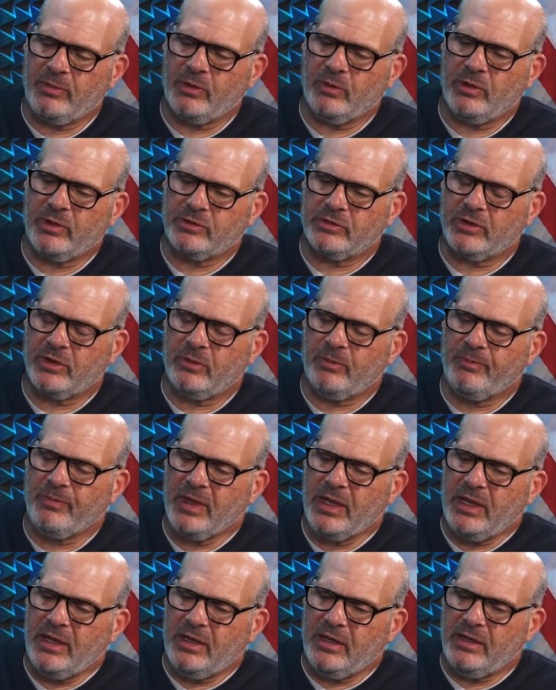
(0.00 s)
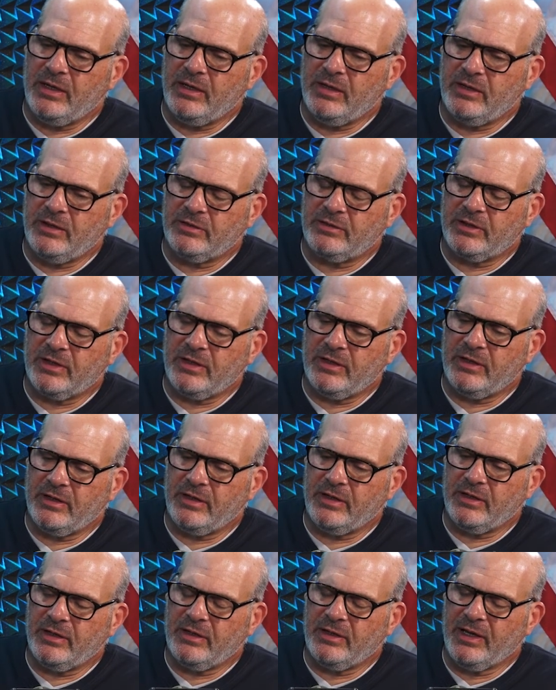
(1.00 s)
you also, is
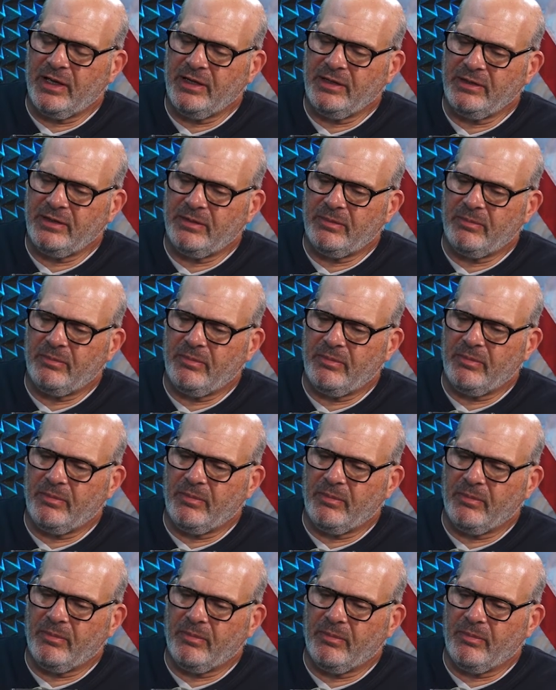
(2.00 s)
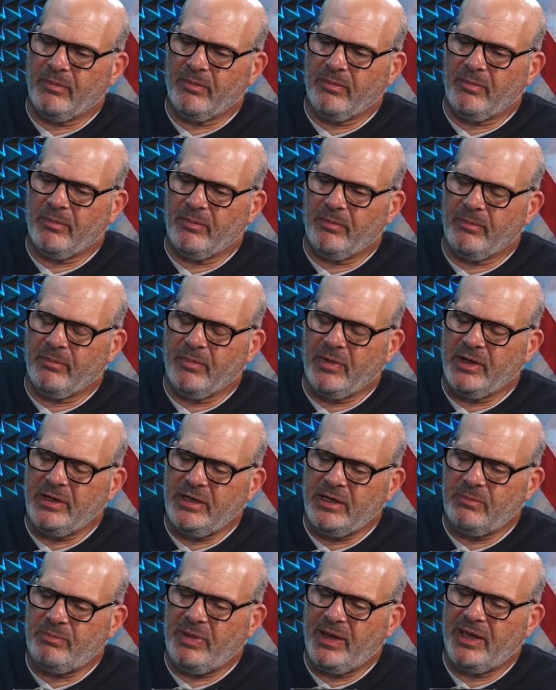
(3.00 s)
not money
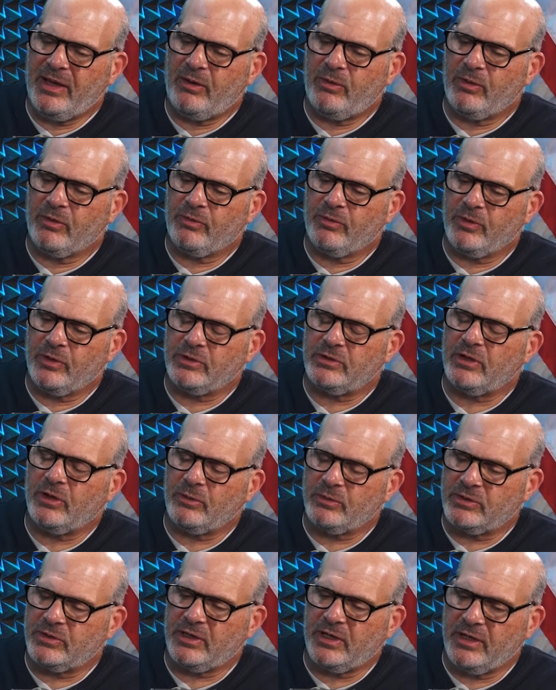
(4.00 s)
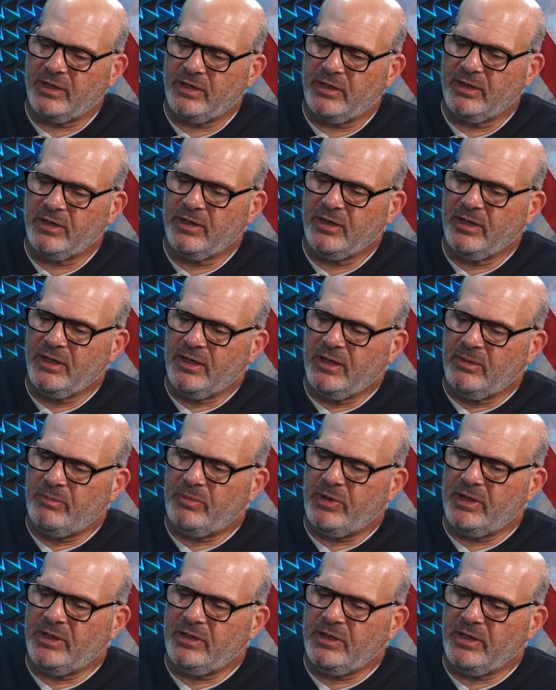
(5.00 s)
and power for its own sake,
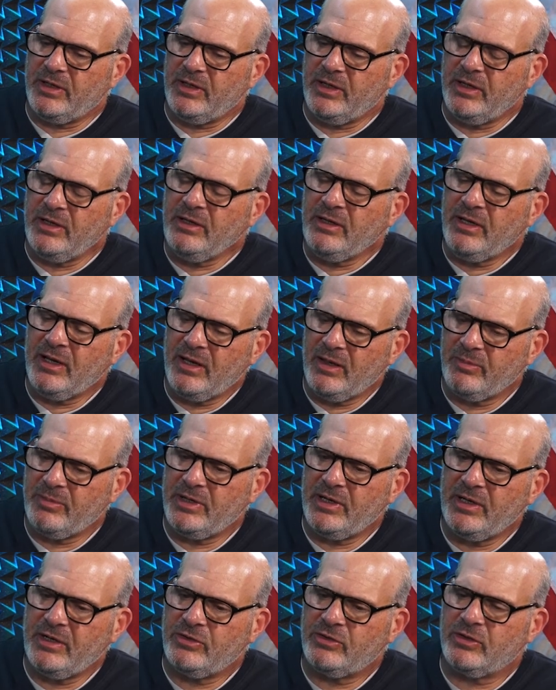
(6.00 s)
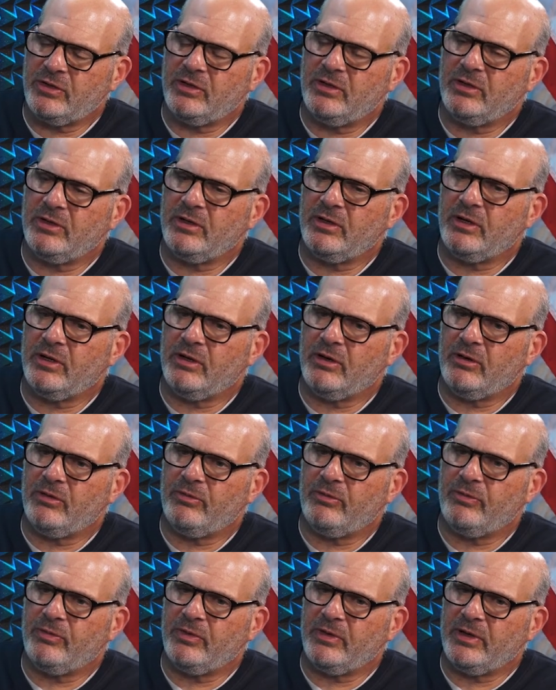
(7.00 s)
but in combination
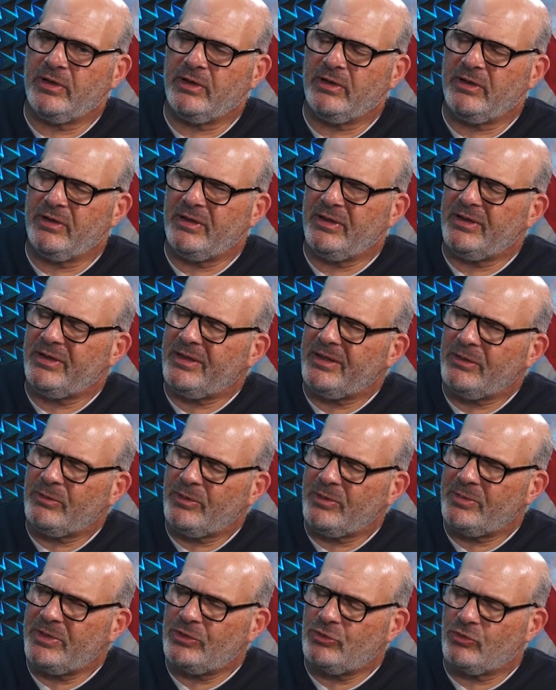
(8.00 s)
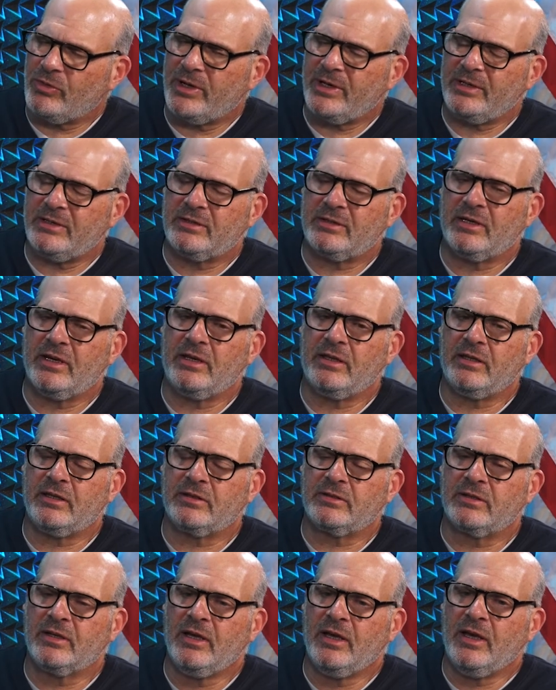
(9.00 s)
of, I don't want to be trite in saying
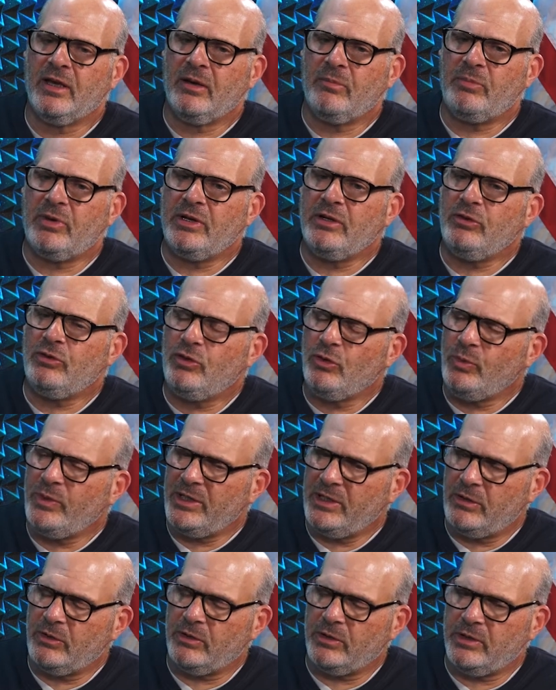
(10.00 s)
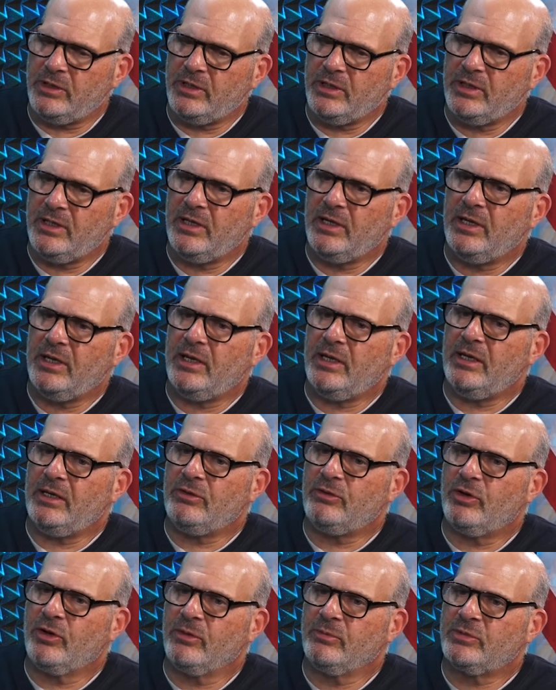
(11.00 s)
this, but in doing good, in
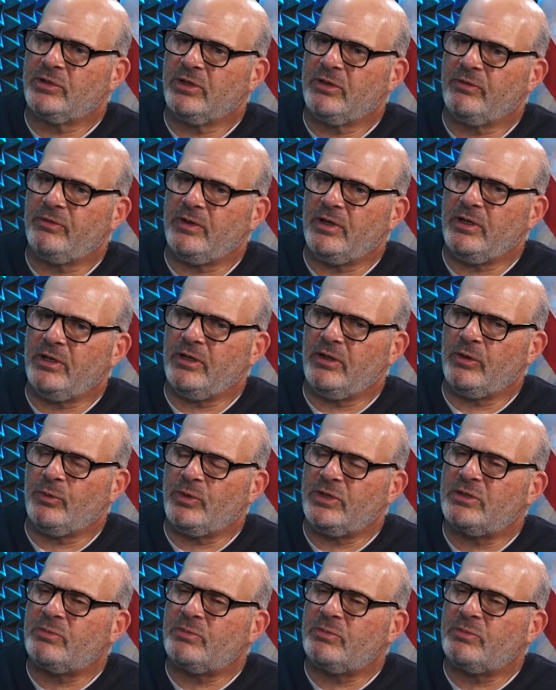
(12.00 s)
terms of the